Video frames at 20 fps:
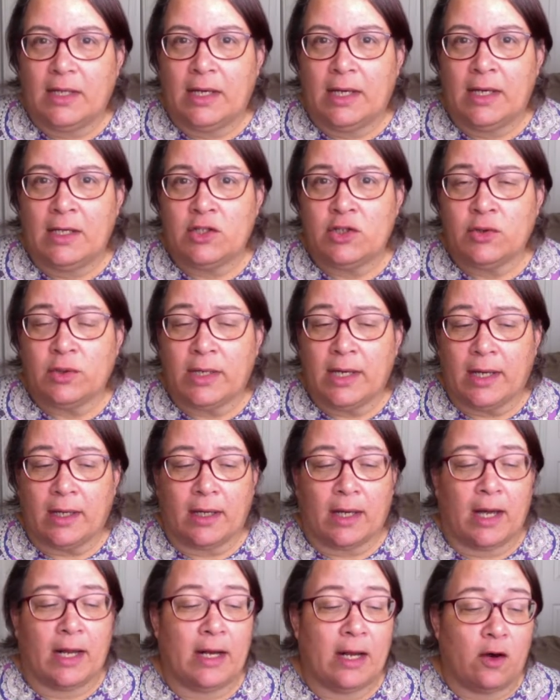It's
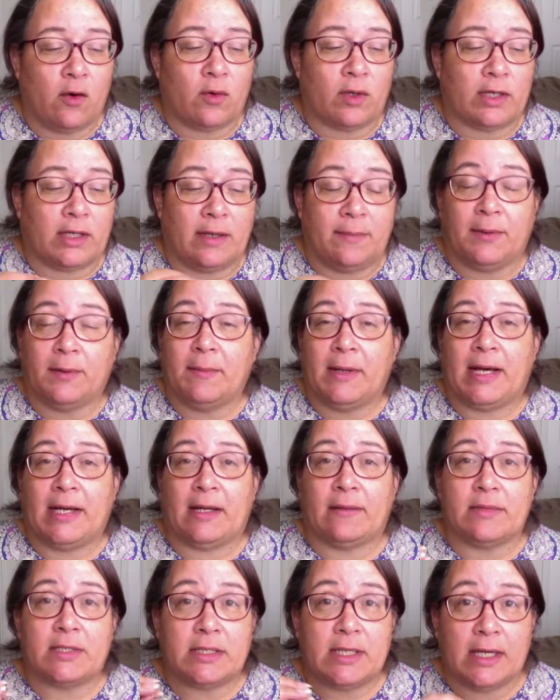okay. And now keep in mind,
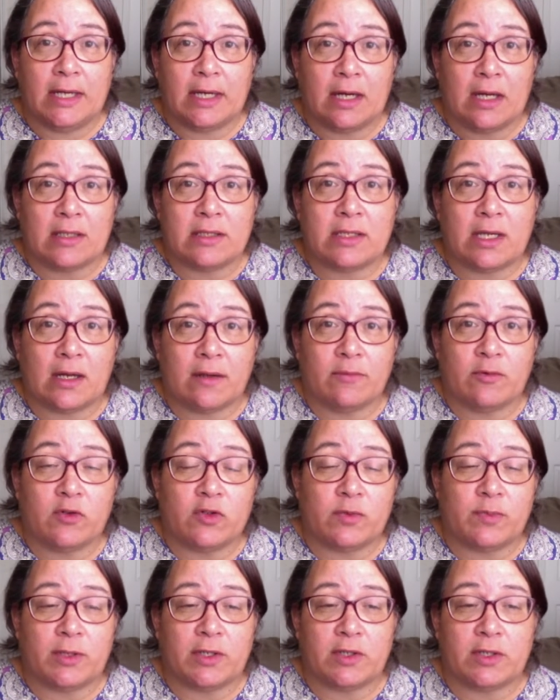I'm saying
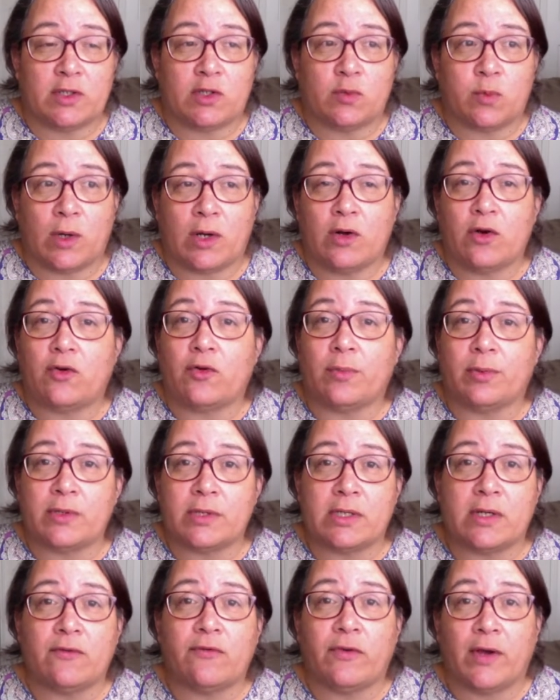Alzheimer's because it's
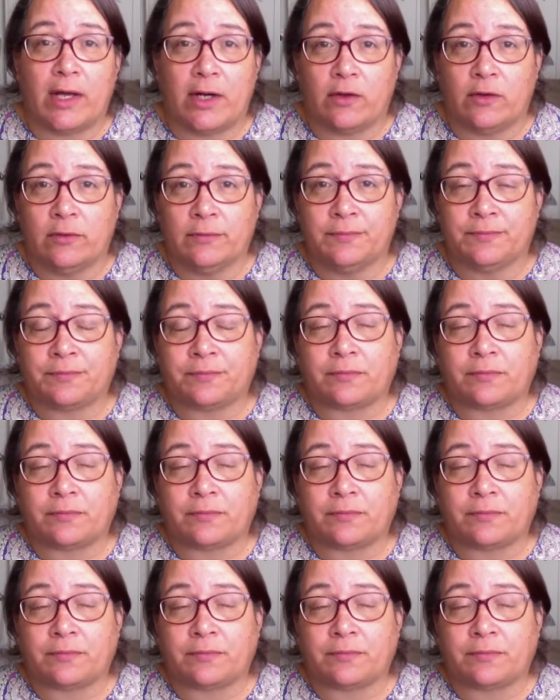100% fatal.